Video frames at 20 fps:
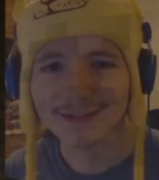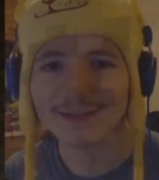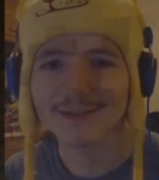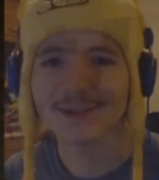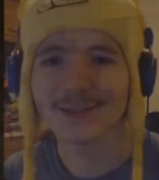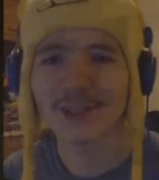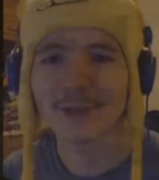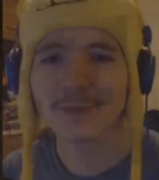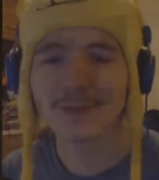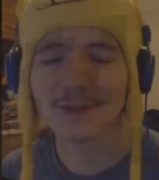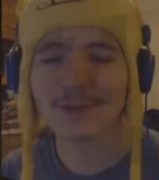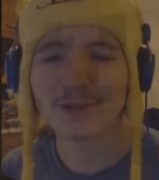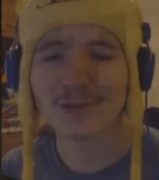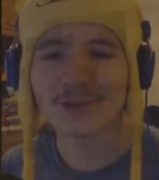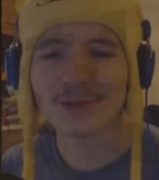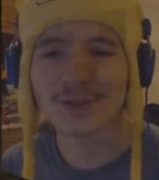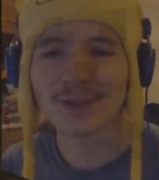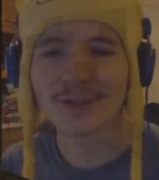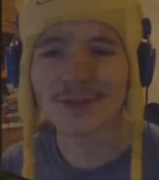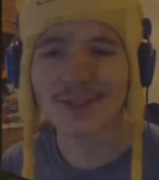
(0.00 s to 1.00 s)
Come, little
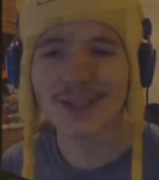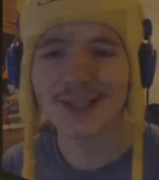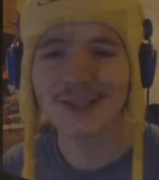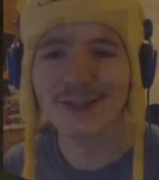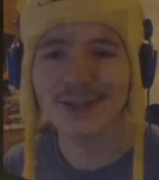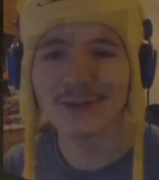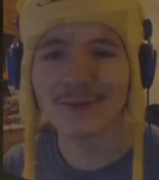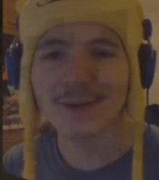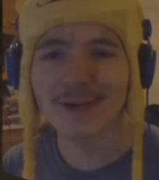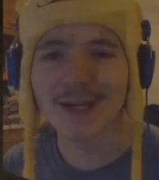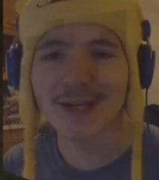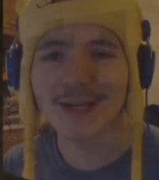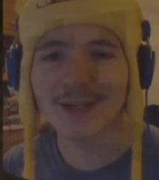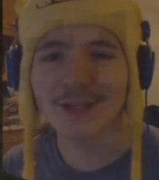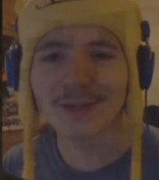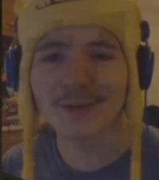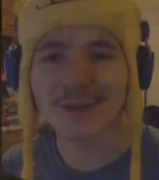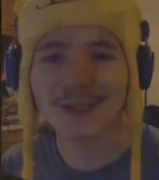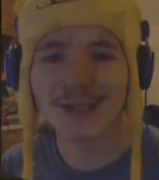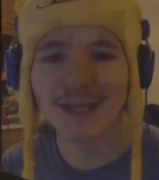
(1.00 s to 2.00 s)
children, I'll take thee away
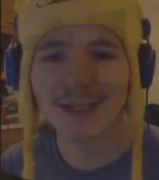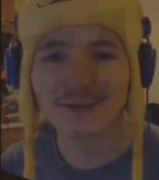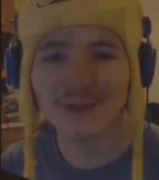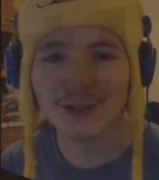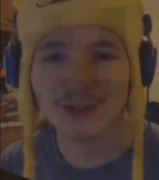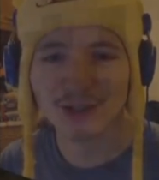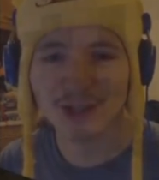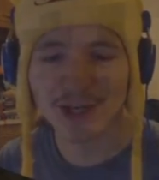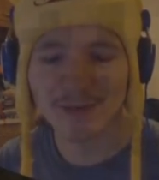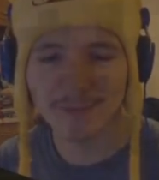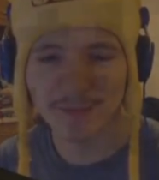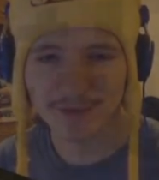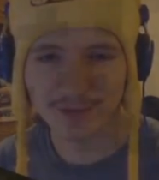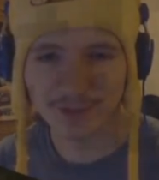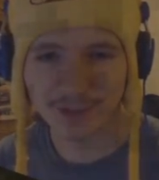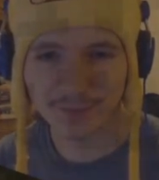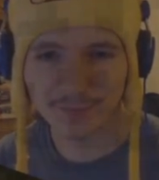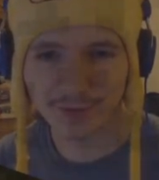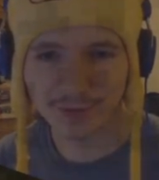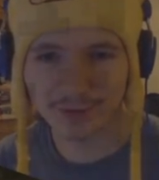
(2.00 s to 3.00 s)
into a land of enchantment.
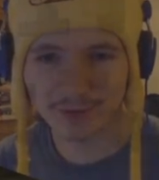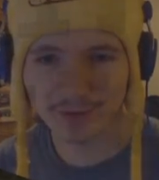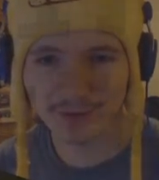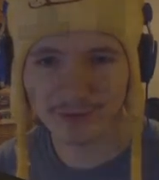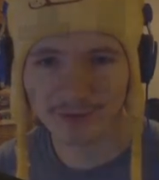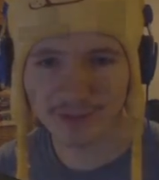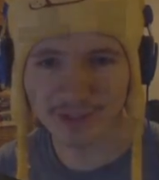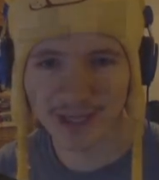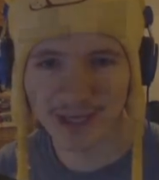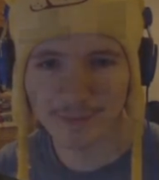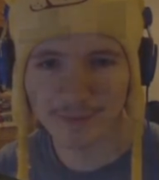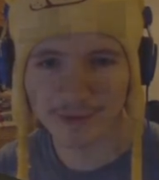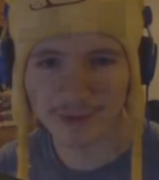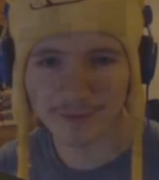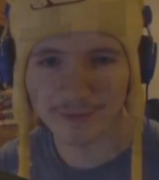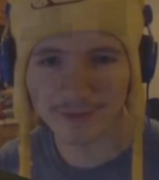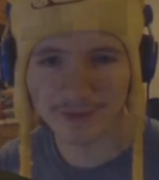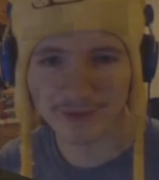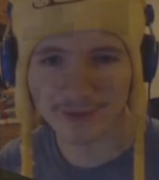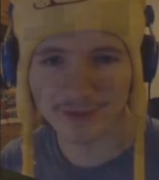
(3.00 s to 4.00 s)
Come, little children,
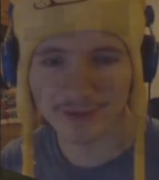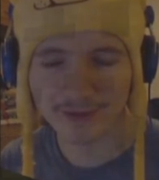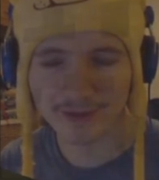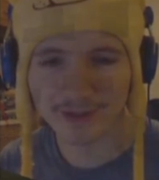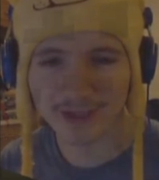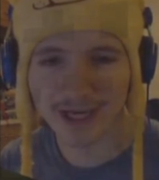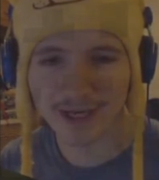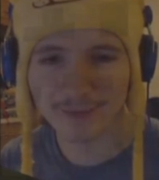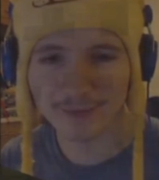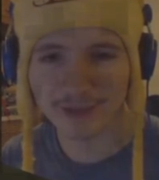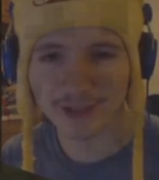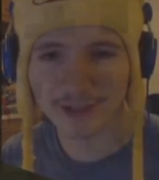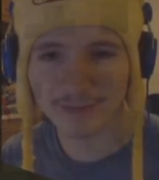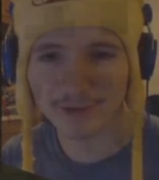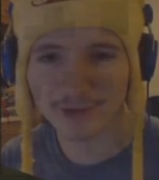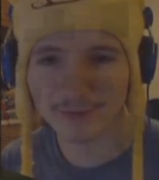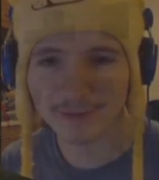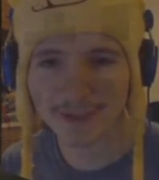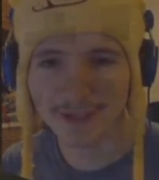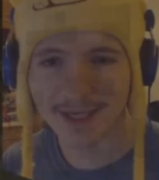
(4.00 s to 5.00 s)
the times come
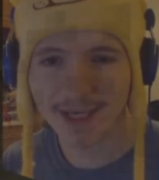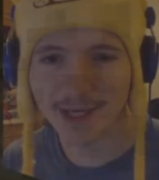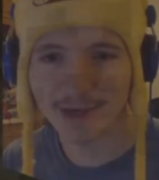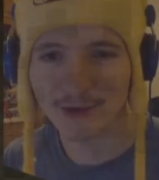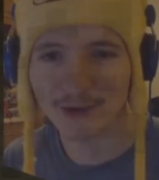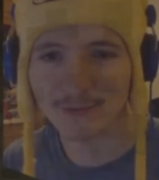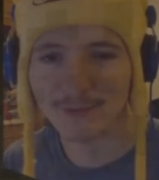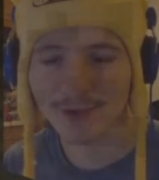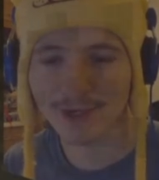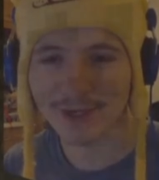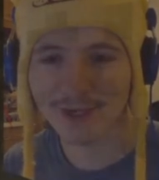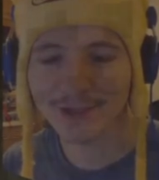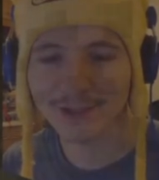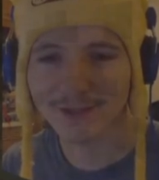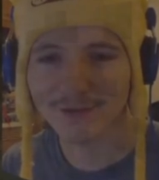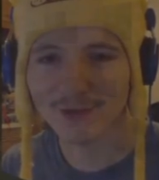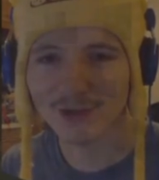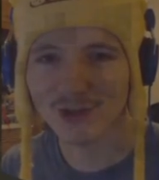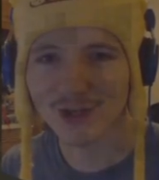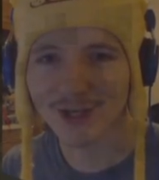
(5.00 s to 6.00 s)
to play here in my garden
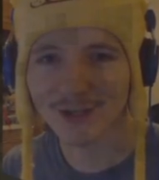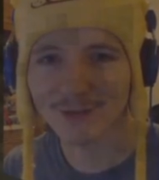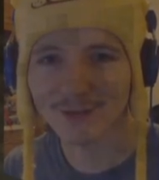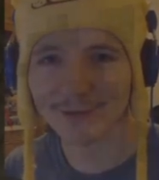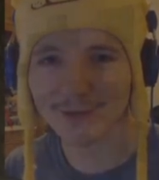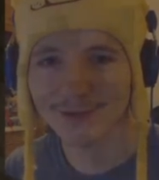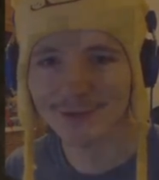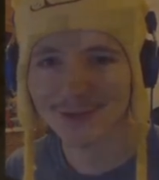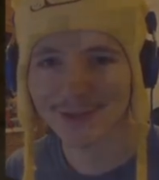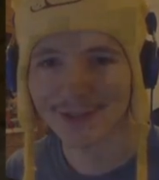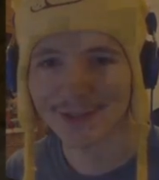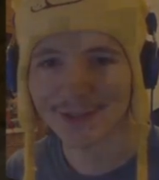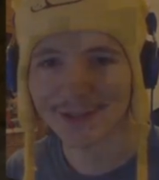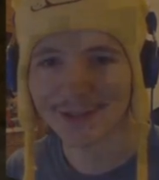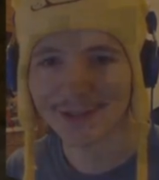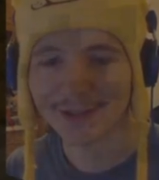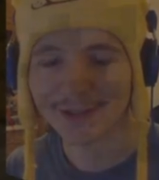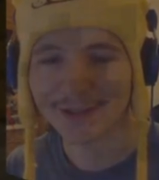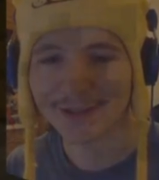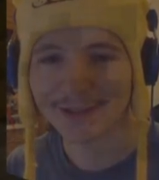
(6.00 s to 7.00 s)
of shadows.
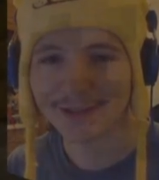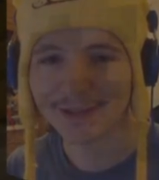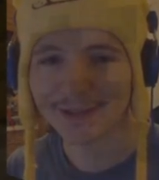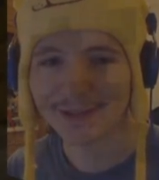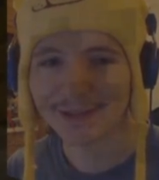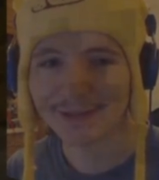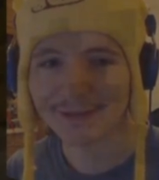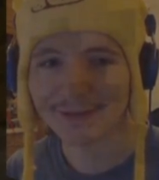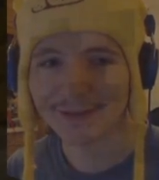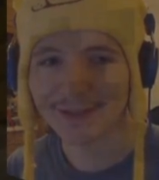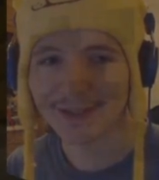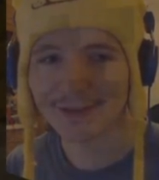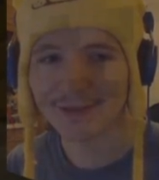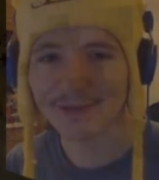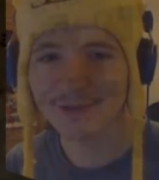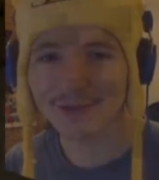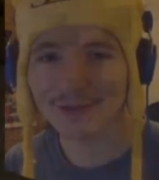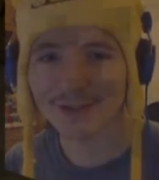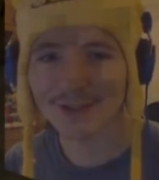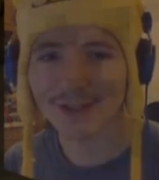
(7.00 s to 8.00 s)
And that's
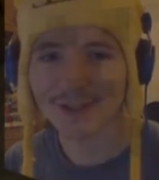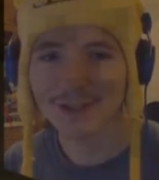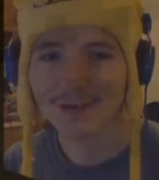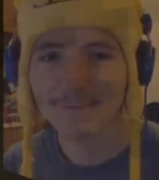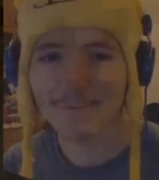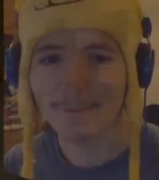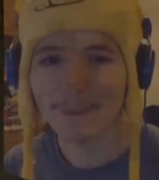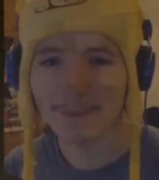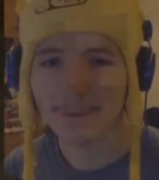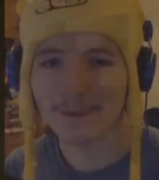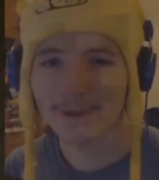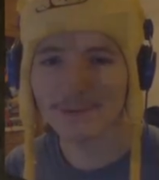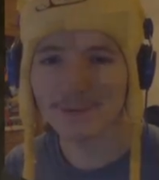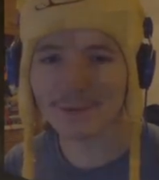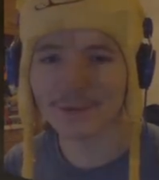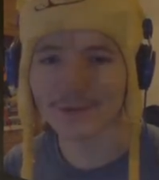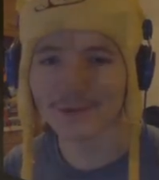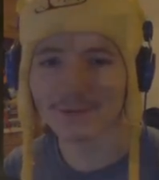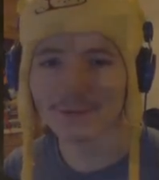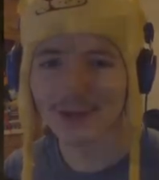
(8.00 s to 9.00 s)
just, see, this one
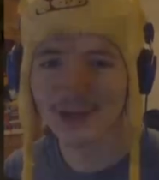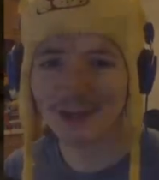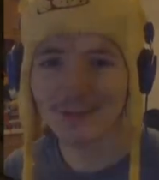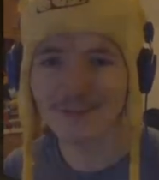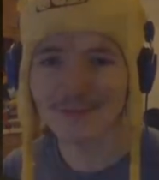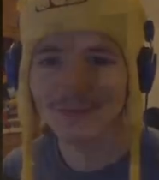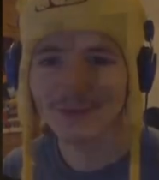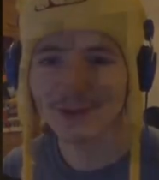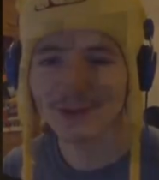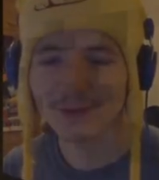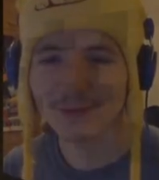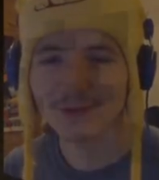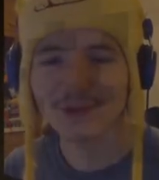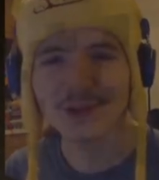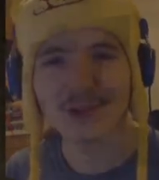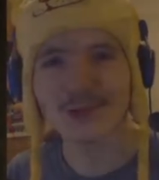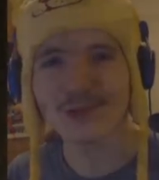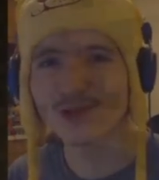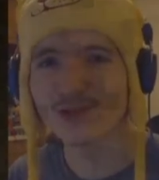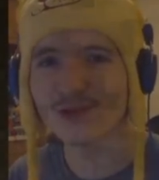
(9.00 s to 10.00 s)
doesn't rhyme, this one's
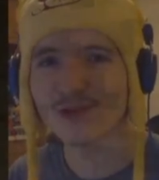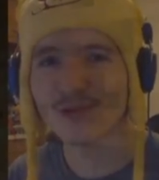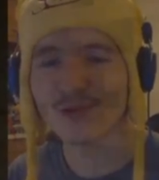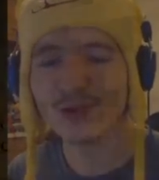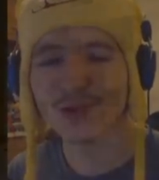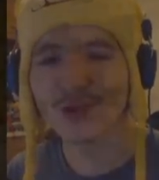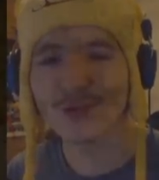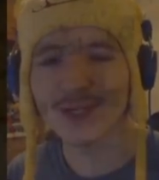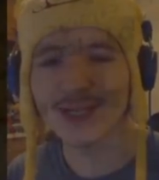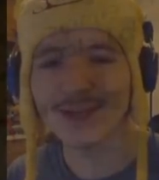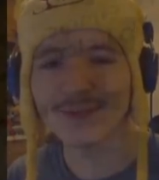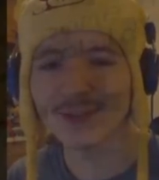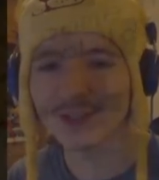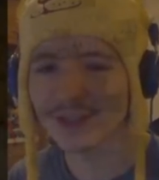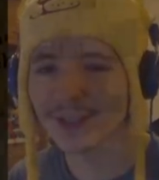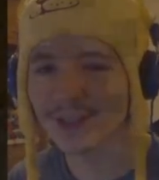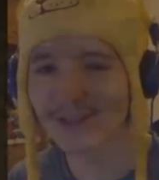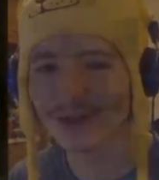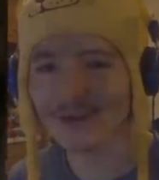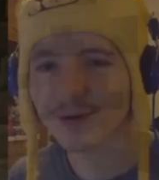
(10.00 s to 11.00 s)
too short. Who would ever
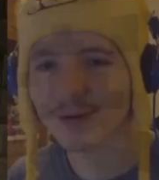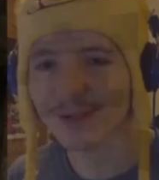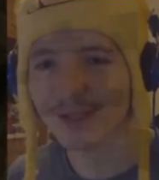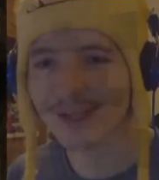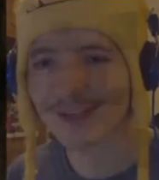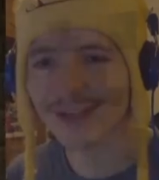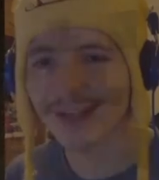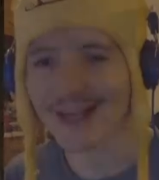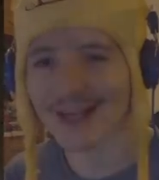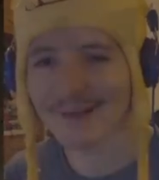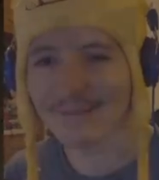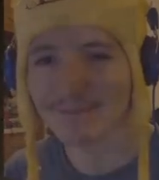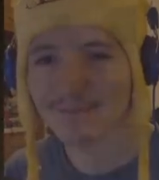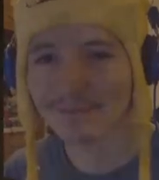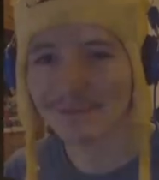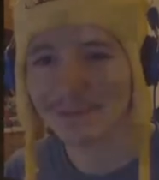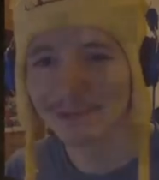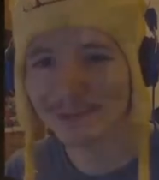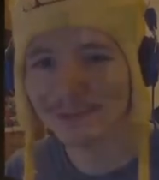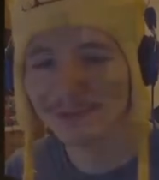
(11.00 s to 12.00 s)
sing a song like that?
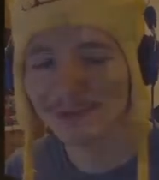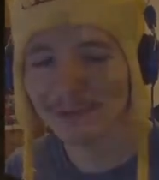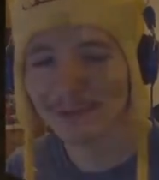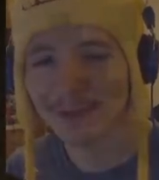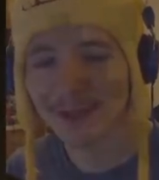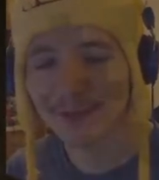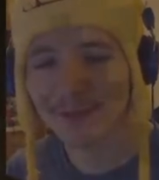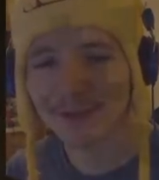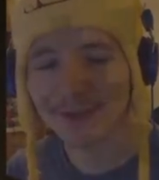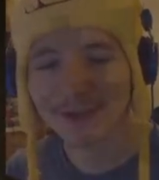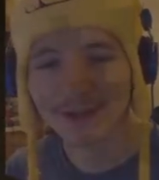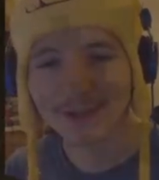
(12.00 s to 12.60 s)
Weird.